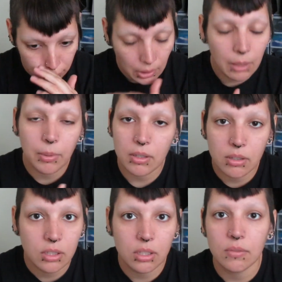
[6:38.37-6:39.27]
I
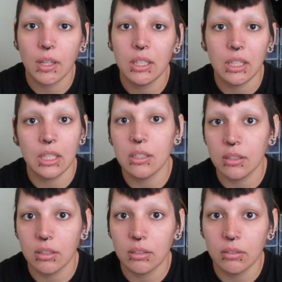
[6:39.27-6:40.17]
personally just find it
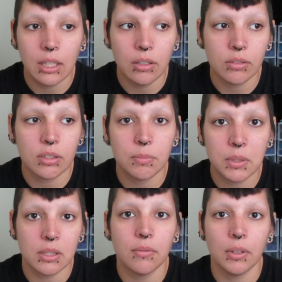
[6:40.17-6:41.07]
easier. I use
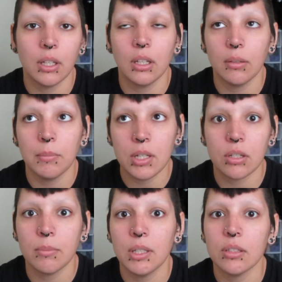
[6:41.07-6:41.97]
specific
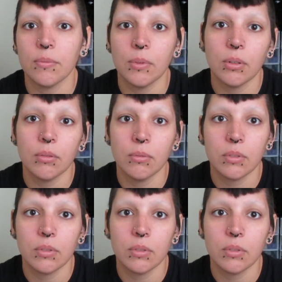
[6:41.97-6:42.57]
measurements for